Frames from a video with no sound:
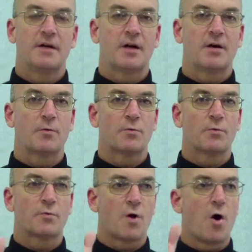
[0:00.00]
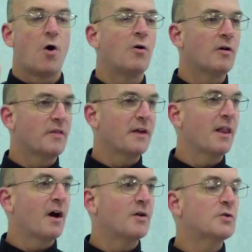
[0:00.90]
in a wrong
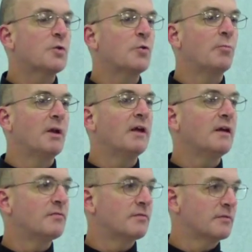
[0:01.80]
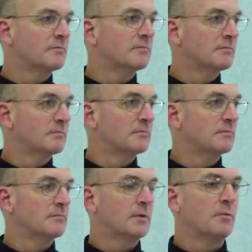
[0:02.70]
theological belief,
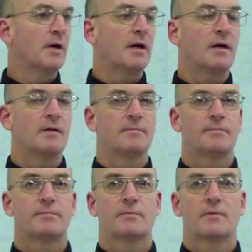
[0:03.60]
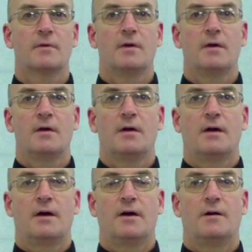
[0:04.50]
okay?
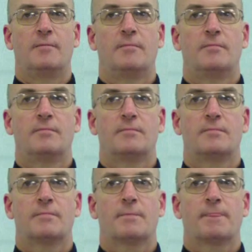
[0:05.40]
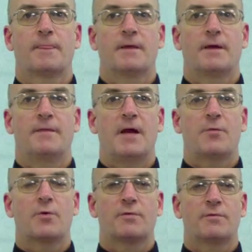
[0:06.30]
And
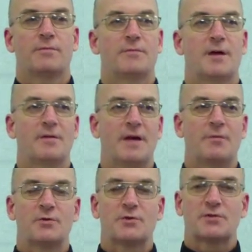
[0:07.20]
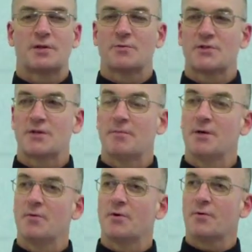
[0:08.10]
there was some
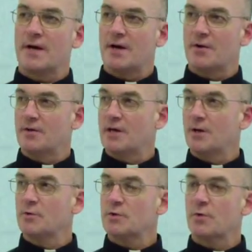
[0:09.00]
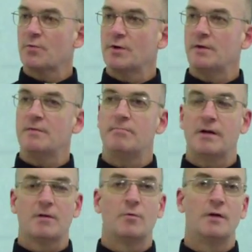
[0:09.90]
going around, and there was a really
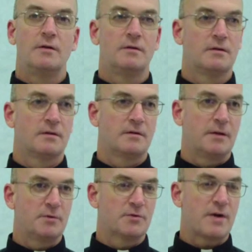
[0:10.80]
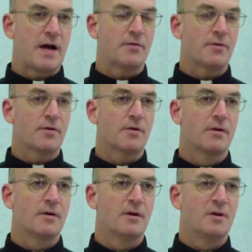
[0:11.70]
big one that was rather
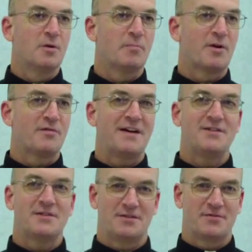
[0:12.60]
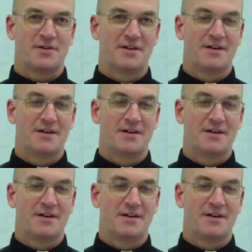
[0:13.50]
pervasive,